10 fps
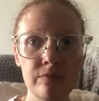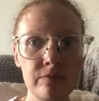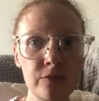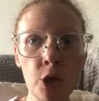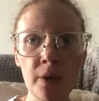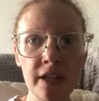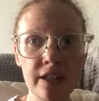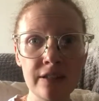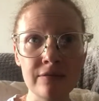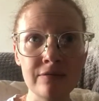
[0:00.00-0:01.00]
No one
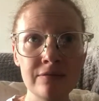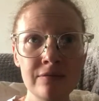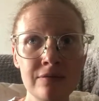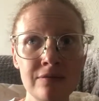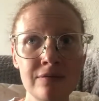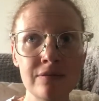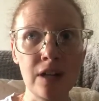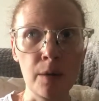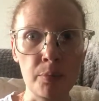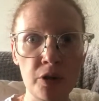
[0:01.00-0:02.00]
can
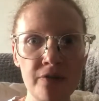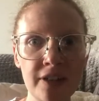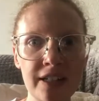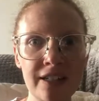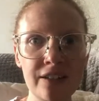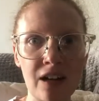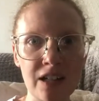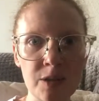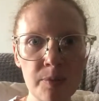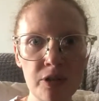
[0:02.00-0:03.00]
approve it in the
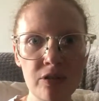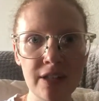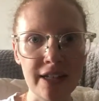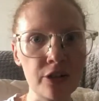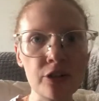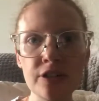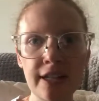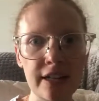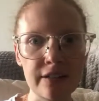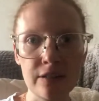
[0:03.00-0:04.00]
hospital, like a nurse
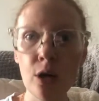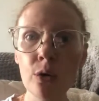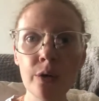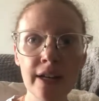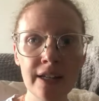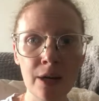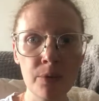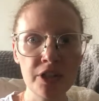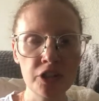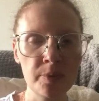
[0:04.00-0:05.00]
can't, oh, okay, yeah, we'll
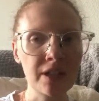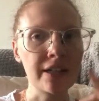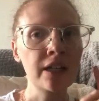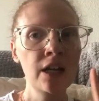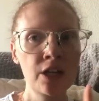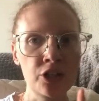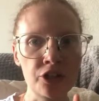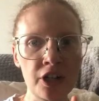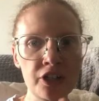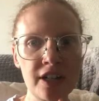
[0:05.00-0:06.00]
get you a PICC line. Your
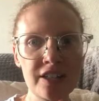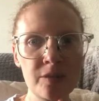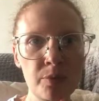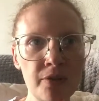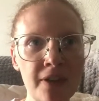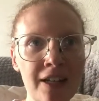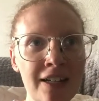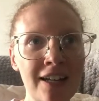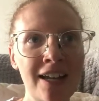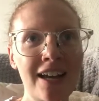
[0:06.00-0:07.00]
doctor has to approve it.
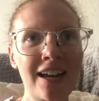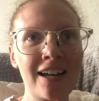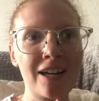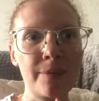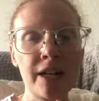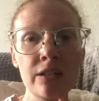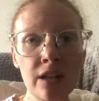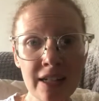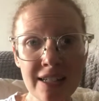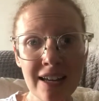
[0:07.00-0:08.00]
And a
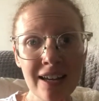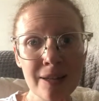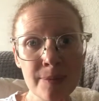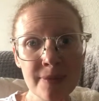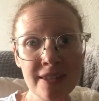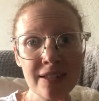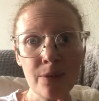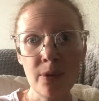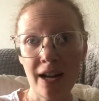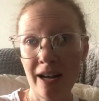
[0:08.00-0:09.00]
lot of times,
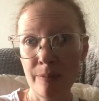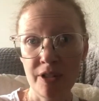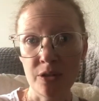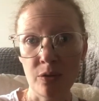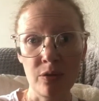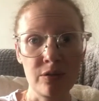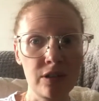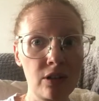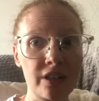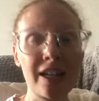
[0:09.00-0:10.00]
what I've been told a
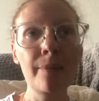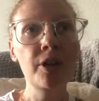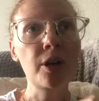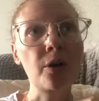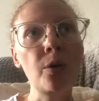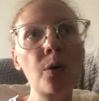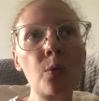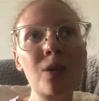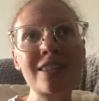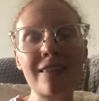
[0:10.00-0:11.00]
long time ago
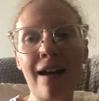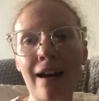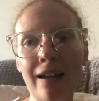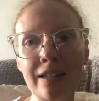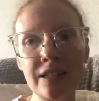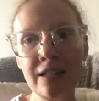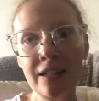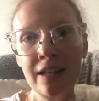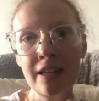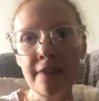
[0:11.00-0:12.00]
was that
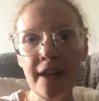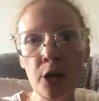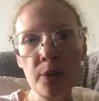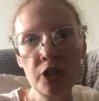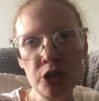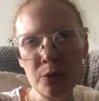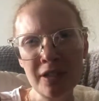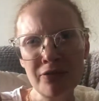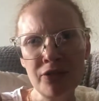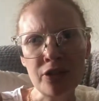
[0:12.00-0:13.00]
they don't want to do it
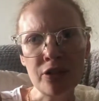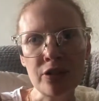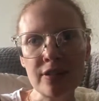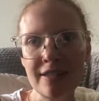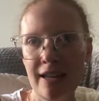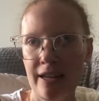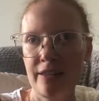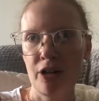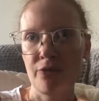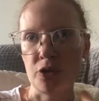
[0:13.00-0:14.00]
if you're staying
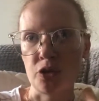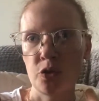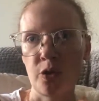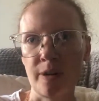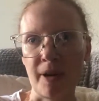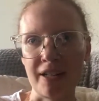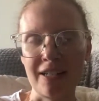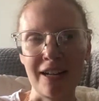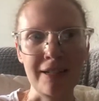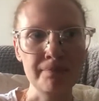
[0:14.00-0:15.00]
there for a short amount of
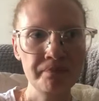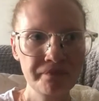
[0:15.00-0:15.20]
time.